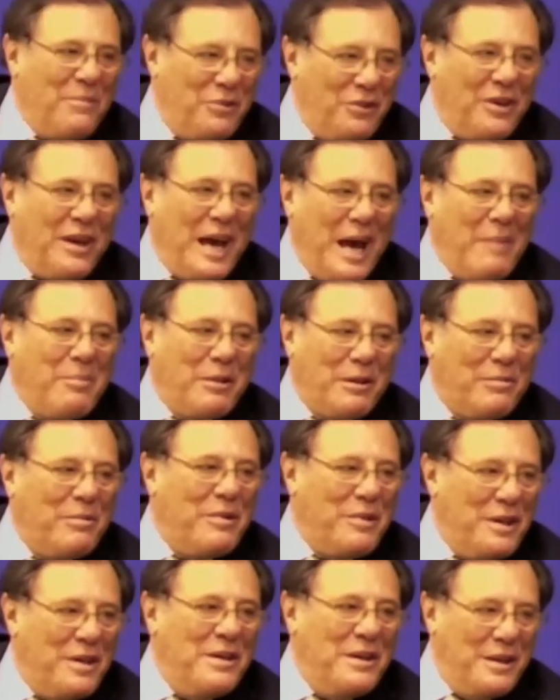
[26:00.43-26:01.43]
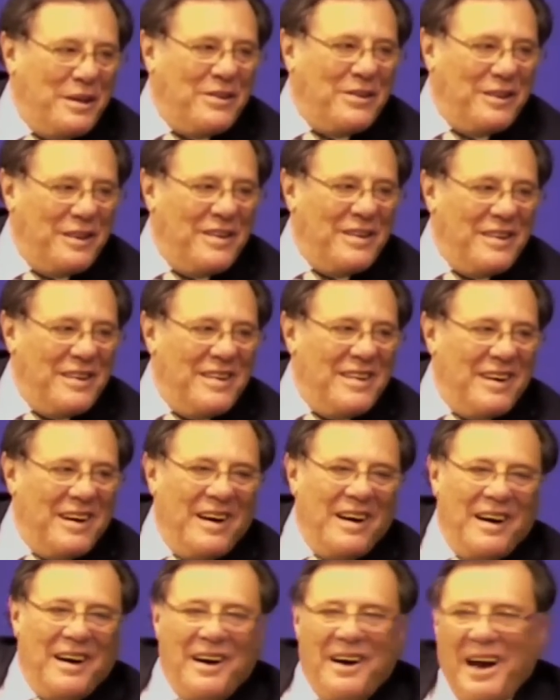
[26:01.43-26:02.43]
of capital within it.
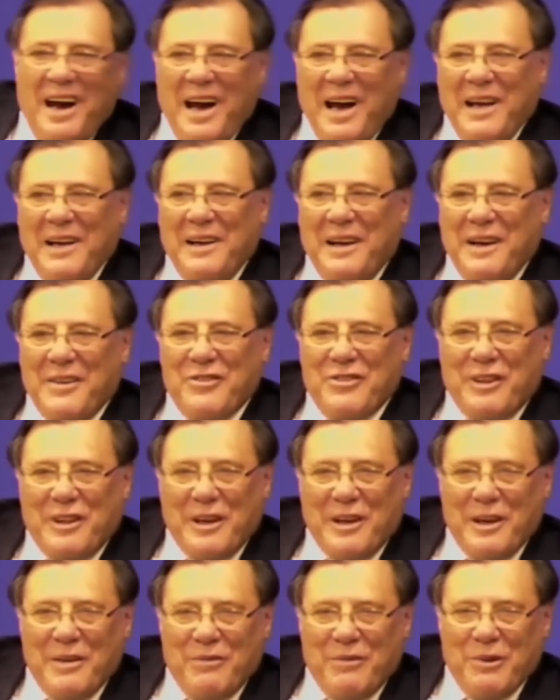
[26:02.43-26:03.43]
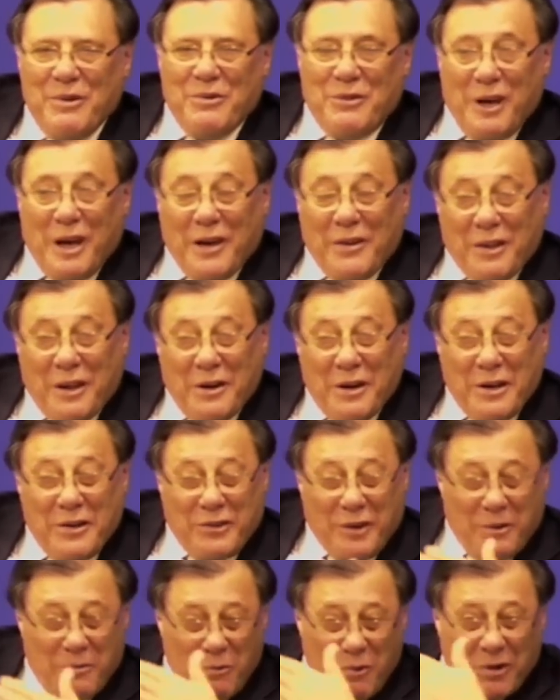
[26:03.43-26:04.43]
Uh, and actually, if you take, there is
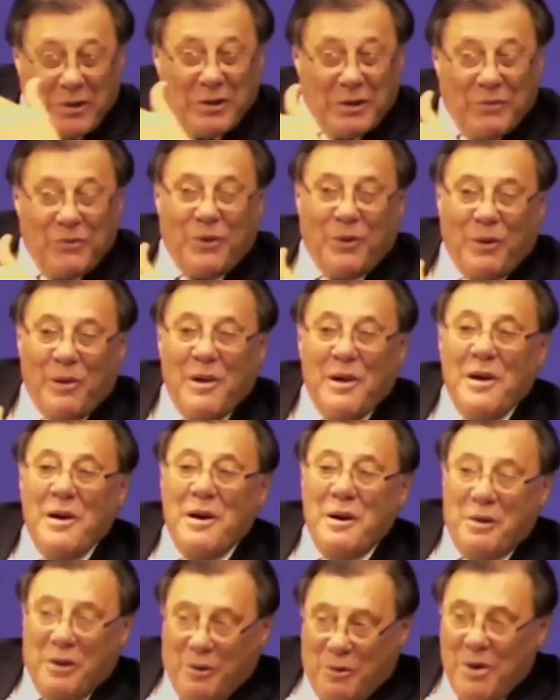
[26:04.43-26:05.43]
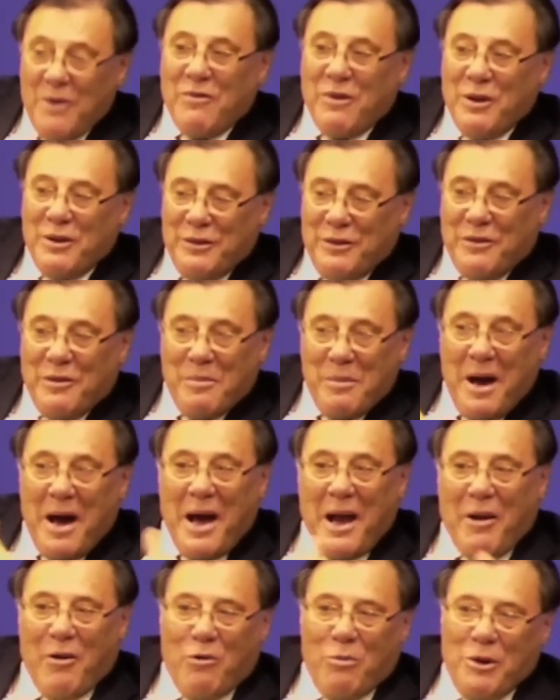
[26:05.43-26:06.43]
a wonderful equivalent of a
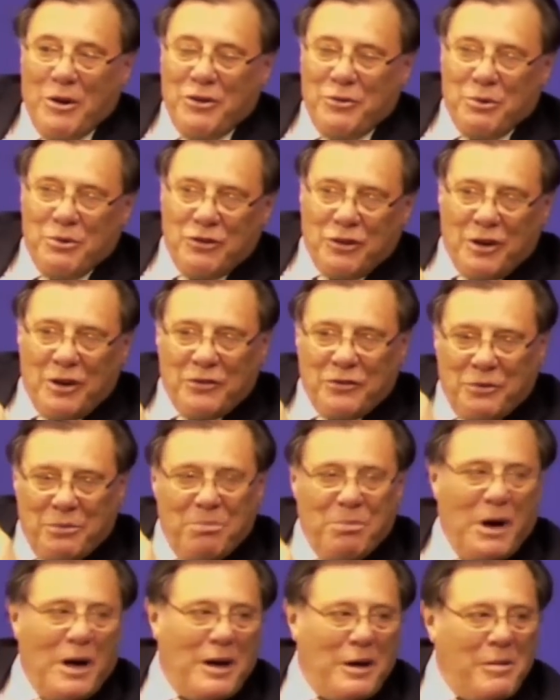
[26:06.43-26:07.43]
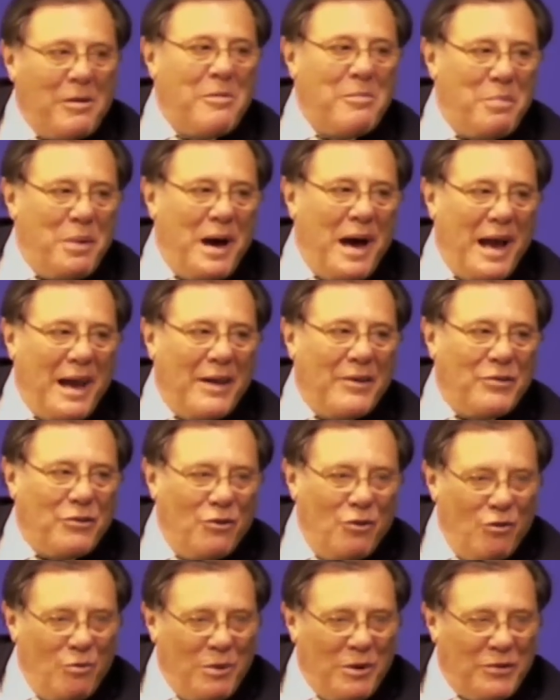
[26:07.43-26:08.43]
mile almost, which goes from Buckingham Palace
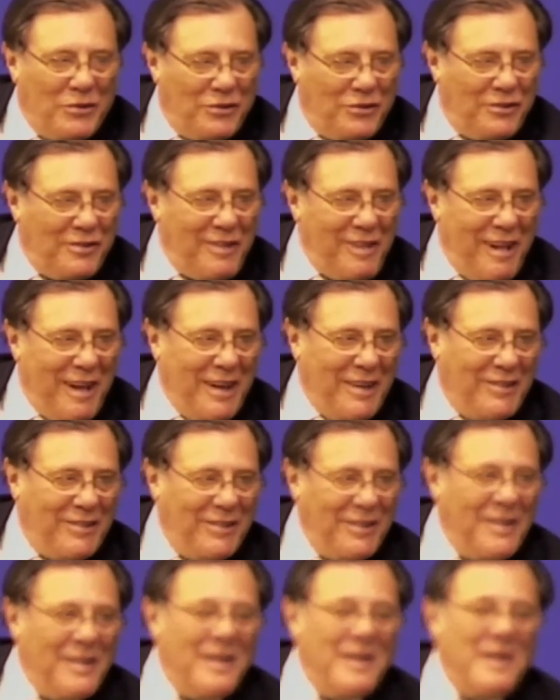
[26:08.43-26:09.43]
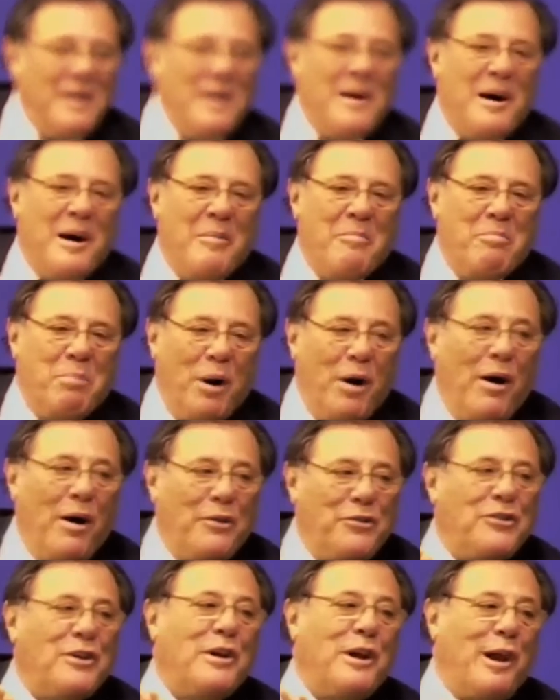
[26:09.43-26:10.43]
almost straight
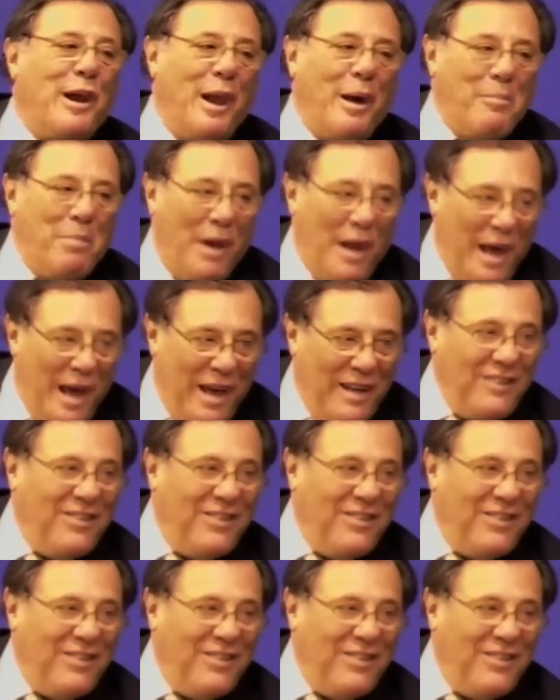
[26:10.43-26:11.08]
past clubland,